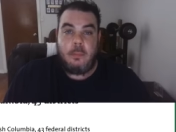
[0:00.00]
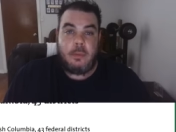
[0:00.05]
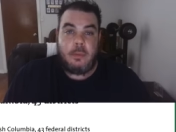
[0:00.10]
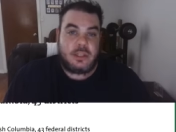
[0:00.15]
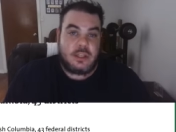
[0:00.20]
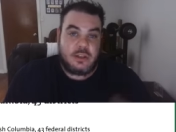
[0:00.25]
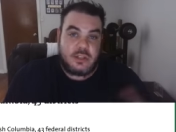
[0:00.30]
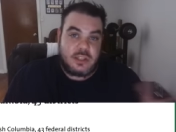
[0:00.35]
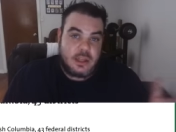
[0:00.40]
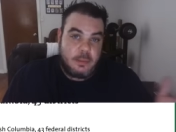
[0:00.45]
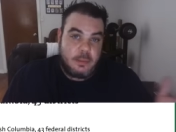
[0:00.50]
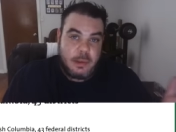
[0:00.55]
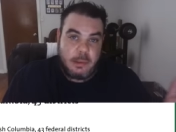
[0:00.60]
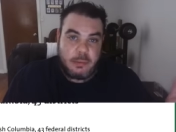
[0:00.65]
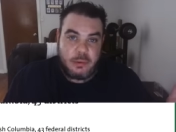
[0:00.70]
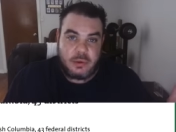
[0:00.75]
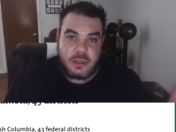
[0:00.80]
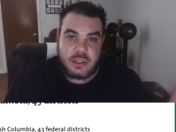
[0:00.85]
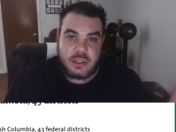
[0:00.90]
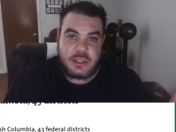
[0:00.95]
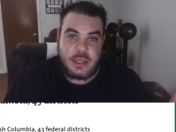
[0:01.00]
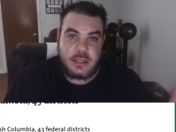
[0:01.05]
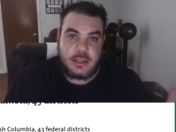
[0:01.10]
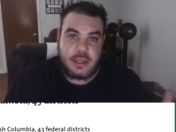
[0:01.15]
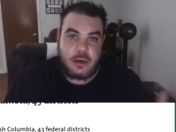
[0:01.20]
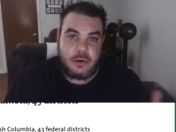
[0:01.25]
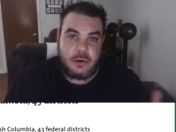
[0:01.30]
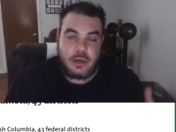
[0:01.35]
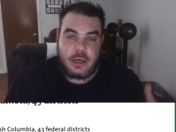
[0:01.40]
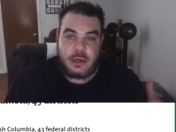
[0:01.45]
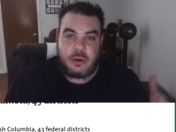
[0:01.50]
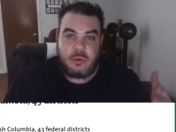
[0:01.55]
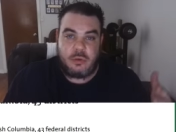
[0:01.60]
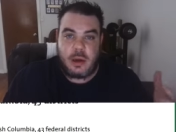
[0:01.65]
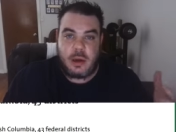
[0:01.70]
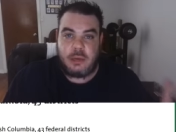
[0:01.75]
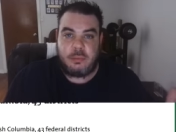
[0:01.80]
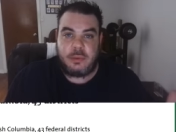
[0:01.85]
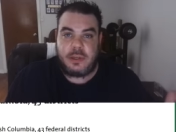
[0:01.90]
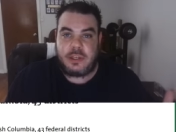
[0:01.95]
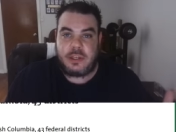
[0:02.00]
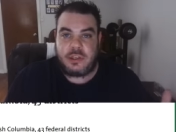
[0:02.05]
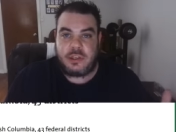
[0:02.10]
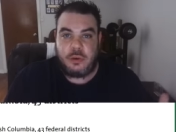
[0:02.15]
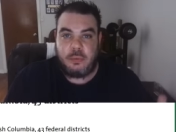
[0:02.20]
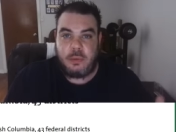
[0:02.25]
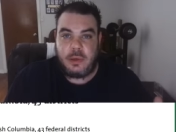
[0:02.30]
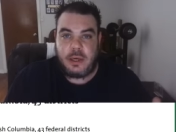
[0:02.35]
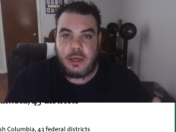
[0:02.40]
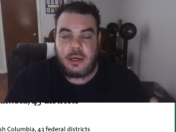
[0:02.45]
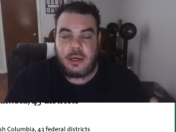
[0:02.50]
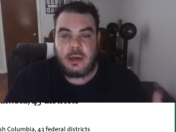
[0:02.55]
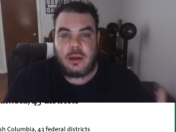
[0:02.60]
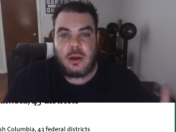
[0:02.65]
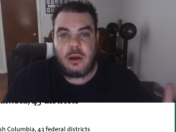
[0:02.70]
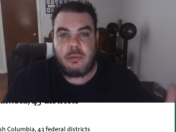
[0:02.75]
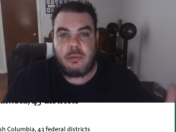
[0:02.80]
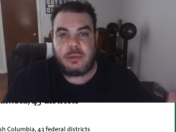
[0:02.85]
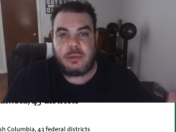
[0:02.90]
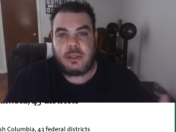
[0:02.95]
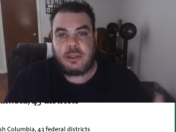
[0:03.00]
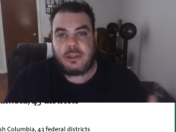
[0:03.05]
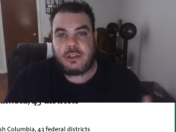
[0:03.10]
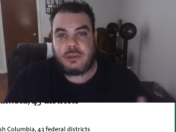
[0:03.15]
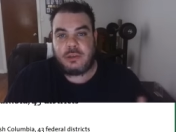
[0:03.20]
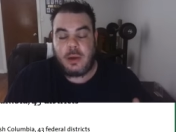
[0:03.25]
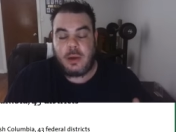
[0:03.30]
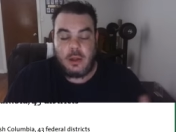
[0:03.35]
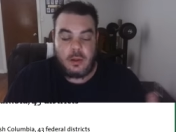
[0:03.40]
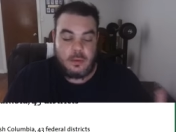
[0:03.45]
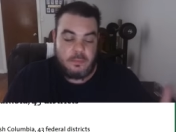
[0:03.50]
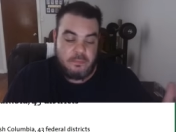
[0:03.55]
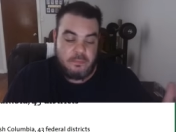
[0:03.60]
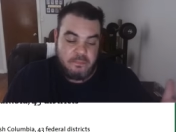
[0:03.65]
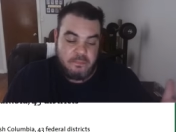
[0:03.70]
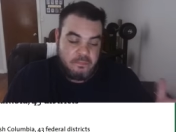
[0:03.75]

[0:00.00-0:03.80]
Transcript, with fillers: but there are some people who just think they're incredibly stupid and incompetent as well.